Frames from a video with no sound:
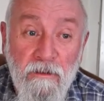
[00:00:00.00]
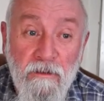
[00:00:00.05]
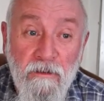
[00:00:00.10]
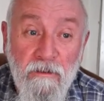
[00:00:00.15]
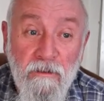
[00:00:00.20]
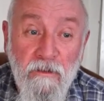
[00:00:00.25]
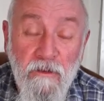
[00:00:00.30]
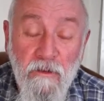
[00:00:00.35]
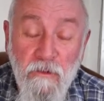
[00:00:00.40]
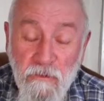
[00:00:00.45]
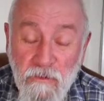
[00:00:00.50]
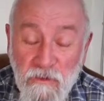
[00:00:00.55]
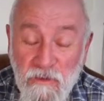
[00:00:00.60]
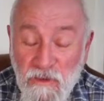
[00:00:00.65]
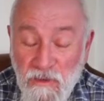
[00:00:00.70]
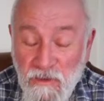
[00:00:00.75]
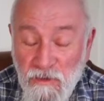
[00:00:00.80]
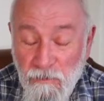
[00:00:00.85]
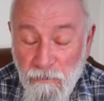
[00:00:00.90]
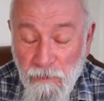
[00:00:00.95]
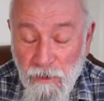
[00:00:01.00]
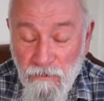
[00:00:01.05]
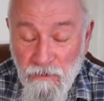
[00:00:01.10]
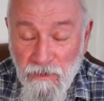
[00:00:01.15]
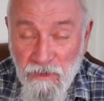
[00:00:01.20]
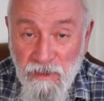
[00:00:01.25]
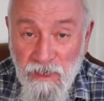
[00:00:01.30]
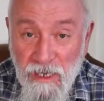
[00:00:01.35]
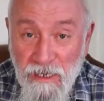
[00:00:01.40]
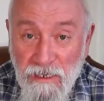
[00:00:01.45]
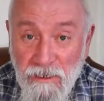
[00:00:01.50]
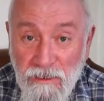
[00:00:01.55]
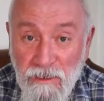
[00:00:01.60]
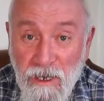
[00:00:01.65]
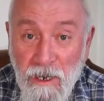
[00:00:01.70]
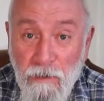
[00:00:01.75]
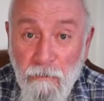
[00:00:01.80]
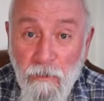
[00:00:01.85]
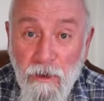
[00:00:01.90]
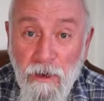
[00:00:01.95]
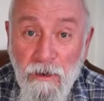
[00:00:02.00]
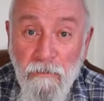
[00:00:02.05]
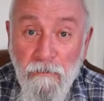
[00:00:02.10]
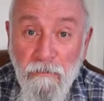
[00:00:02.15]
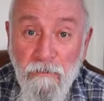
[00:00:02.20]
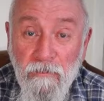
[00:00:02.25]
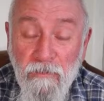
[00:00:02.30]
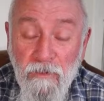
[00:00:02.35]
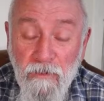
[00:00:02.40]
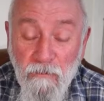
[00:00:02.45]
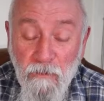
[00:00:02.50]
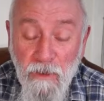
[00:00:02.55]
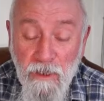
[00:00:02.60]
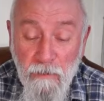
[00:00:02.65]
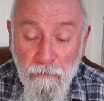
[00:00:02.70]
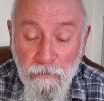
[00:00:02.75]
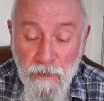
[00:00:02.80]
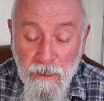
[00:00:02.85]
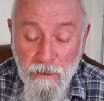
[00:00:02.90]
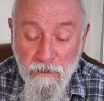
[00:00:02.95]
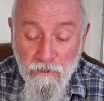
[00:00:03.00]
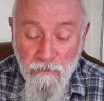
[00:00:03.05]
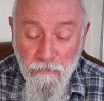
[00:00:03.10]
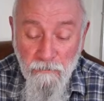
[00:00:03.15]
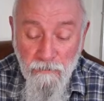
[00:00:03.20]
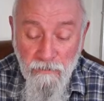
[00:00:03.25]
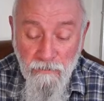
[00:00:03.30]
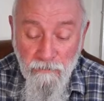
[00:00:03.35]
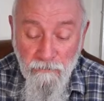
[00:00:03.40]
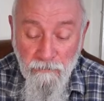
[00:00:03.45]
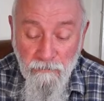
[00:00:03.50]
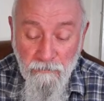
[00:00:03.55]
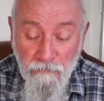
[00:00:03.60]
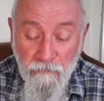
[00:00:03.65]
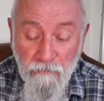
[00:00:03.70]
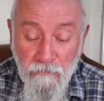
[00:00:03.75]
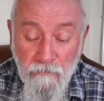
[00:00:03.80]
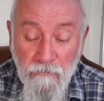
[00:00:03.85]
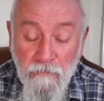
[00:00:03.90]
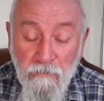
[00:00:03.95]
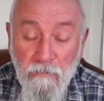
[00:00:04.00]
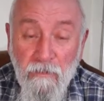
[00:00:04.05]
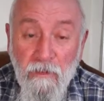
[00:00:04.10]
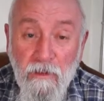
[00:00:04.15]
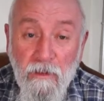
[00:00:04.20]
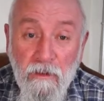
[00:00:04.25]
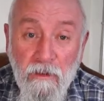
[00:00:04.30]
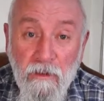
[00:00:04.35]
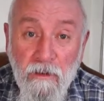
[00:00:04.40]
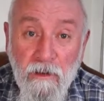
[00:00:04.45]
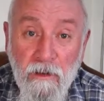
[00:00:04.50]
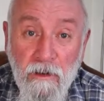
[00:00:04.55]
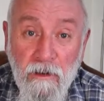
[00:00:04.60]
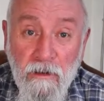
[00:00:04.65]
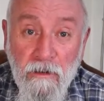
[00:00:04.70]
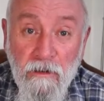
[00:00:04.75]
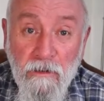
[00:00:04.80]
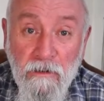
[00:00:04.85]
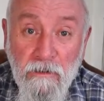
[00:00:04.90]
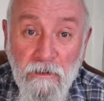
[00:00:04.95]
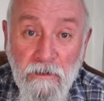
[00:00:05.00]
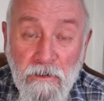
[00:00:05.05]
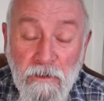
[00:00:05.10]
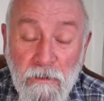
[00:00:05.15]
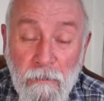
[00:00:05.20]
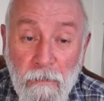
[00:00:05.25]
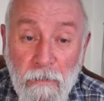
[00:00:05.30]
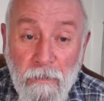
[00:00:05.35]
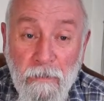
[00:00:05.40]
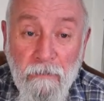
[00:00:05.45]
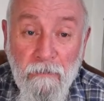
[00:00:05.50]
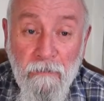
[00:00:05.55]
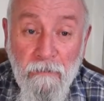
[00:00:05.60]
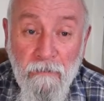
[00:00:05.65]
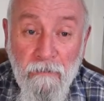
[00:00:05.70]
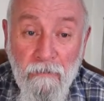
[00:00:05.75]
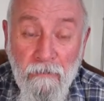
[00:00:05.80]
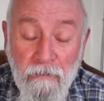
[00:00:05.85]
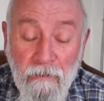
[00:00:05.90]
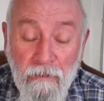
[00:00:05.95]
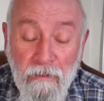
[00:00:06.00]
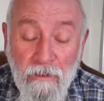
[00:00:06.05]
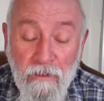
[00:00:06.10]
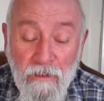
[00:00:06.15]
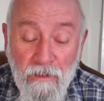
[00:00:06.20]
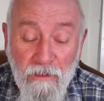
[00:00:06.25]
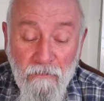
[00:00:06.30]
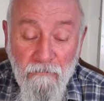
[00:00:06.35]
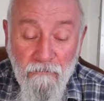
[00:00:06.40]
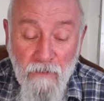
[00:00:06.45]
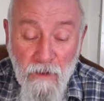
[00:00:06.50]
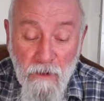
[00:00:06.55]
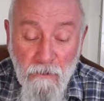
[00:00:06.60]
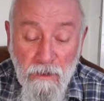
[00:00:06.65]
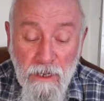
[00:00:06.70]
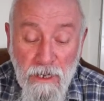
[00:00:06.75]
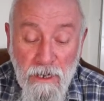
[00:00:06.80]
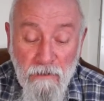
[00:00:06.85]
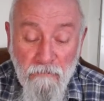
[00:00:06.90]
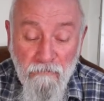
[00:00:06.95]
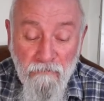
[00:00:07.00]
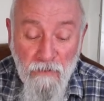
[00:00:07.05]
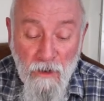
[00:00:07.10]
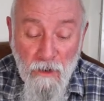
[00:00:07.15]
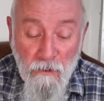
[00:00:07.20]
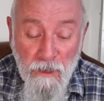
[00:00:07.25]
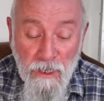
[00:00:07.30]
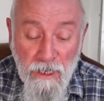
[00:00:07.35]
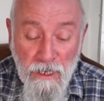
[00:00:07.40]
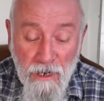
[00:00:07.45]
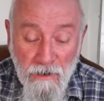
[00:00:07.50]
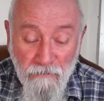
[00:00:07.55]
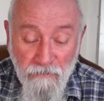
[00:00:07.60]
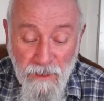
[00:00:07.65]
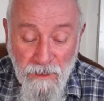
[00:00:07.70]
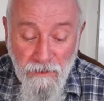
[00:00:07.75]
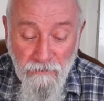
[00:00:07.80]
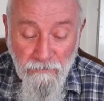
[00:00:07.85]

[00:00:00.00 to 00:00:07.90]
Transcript: notices about a Zenit camera when they pick it up is they're very, very heavy.